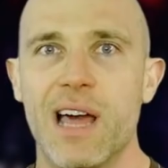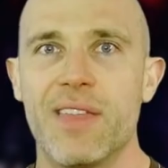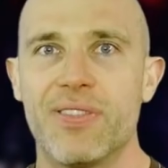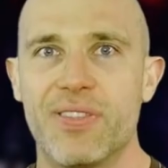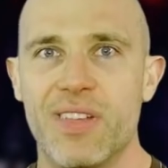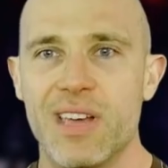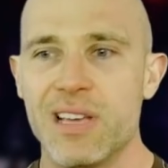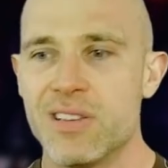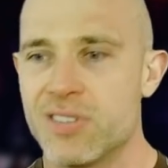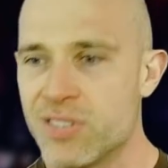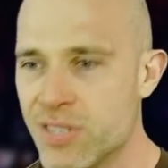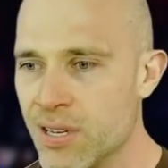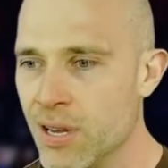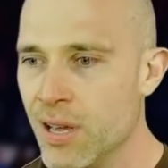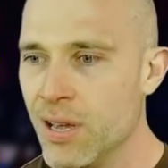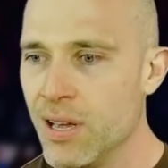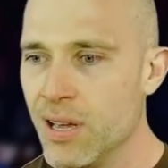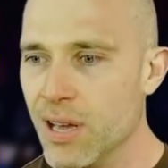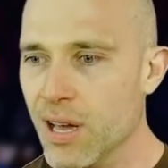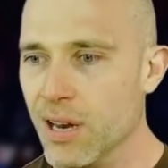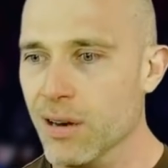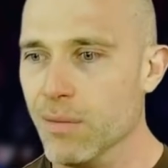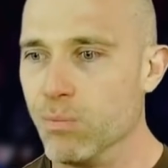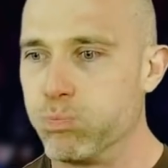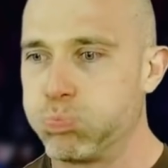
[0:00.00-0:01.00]
like this,
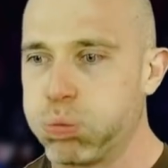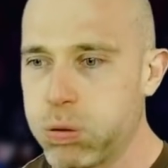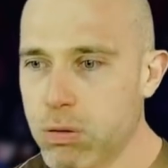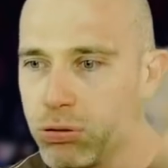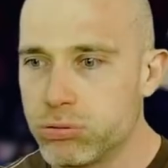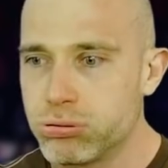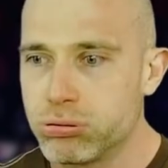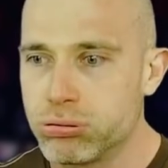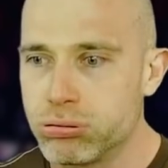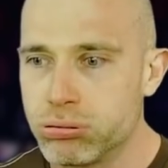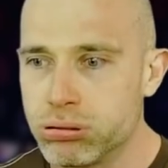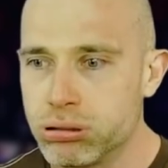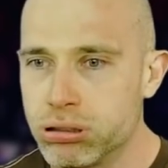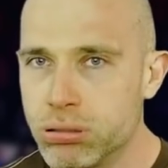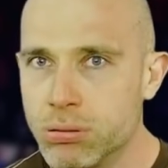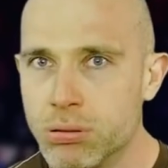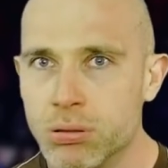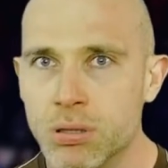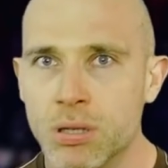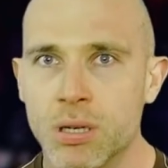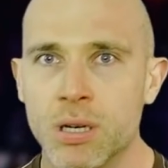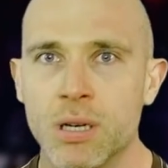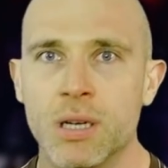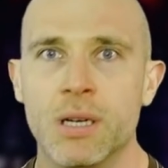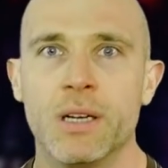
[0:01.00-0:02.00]
and
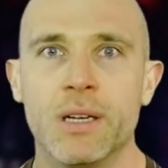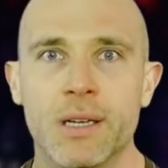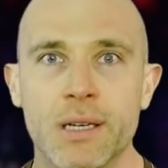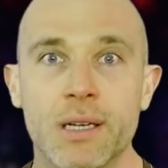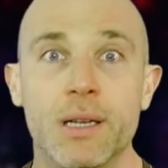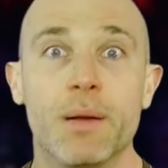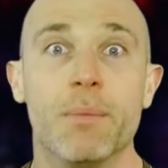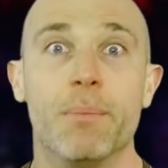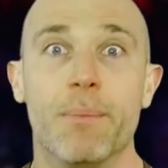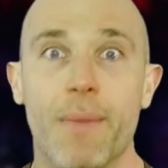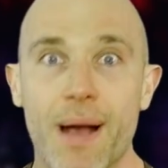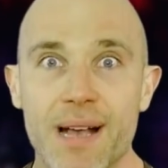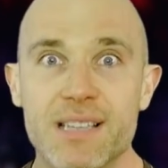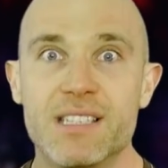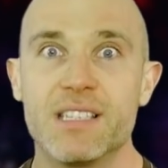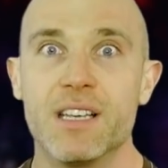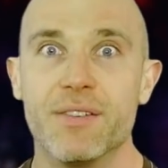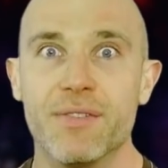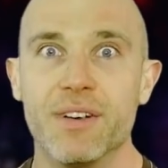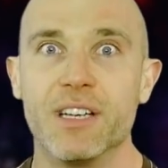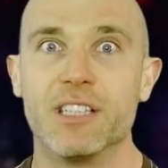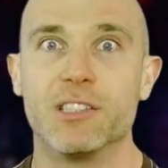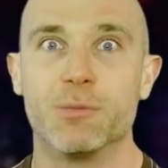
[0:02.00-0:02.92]
massive